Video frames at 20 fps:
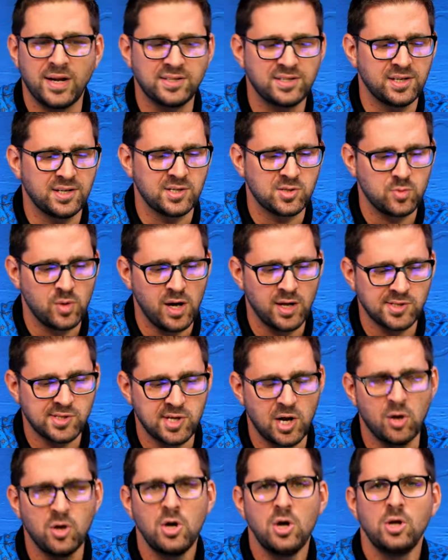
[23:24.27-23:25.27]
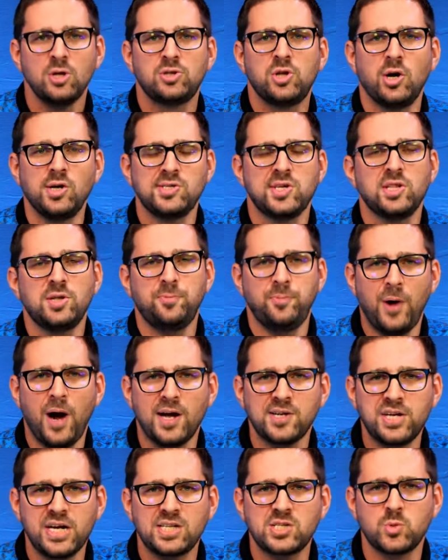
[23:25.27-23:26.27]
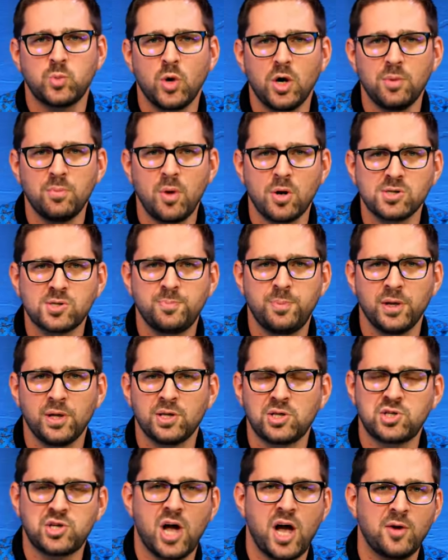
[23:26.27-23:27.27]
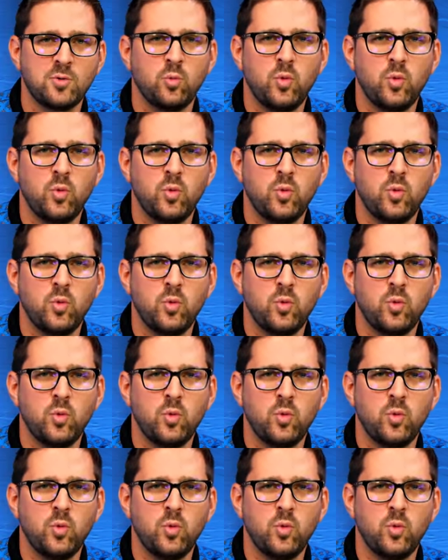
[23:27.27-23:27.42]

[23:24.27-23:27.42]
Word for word: it as well. So those are the projects we're most bullish on.